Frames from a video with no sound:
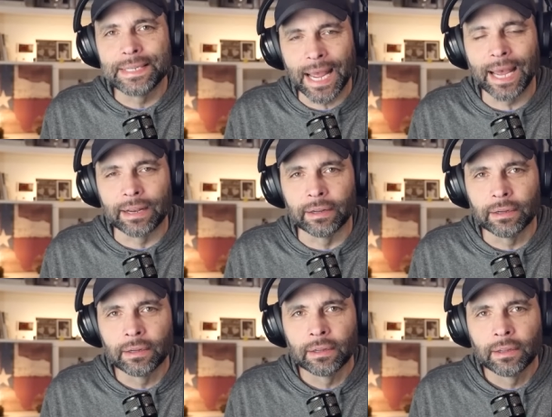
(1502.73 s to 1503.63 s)
dead
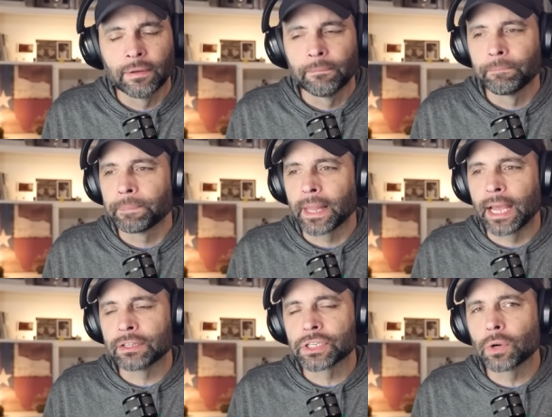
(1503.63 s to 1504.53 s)

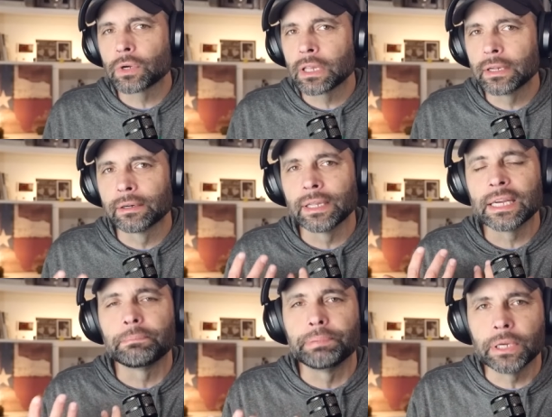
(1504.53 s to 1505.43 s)
and so clearly
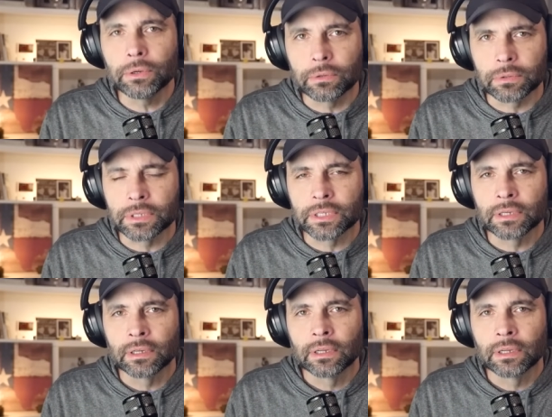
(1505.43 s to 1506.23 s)
abused.